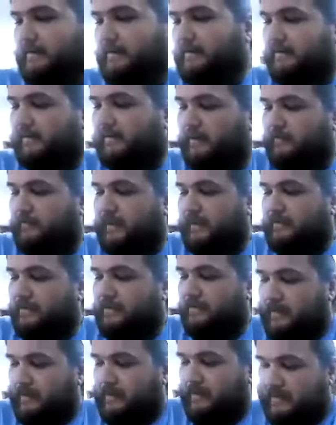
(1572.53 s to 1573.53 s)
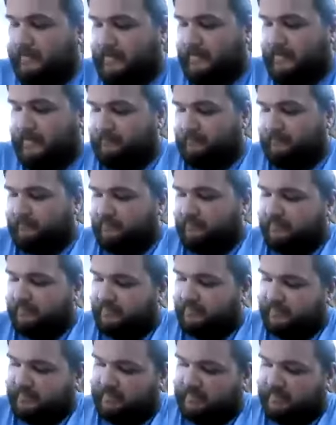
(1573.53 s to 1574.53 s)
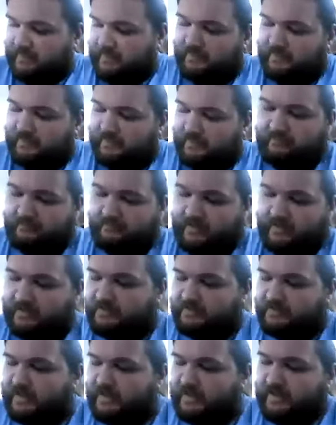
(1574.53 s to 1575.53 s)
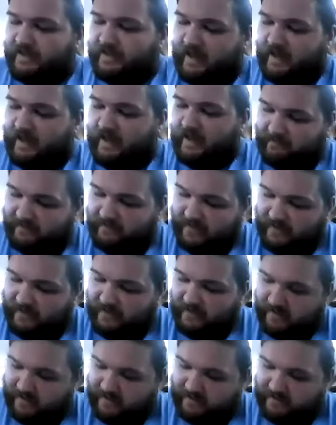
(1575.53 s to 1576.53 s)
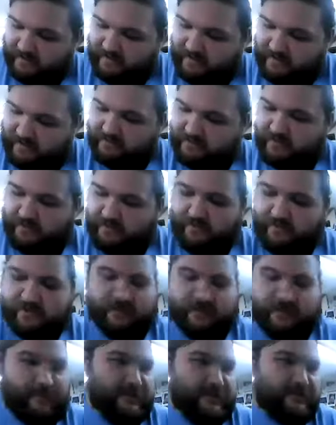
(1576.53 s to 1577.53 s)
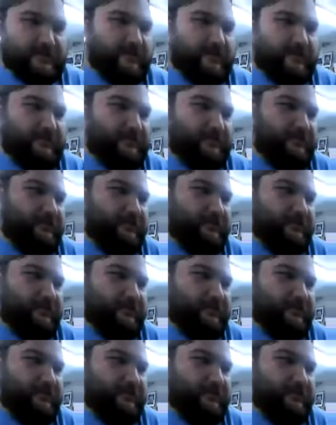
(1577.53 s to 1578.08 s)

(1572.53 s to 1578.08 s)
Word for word: you know, we can look at the uh, insignia on it. So this was a unit commissioner.